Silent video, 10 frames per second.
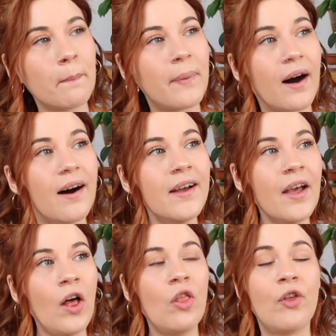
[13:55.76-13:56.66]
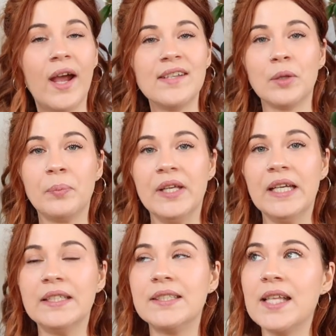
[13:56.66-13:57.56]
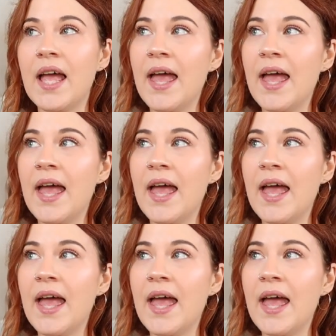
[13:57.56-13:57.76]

But there is a place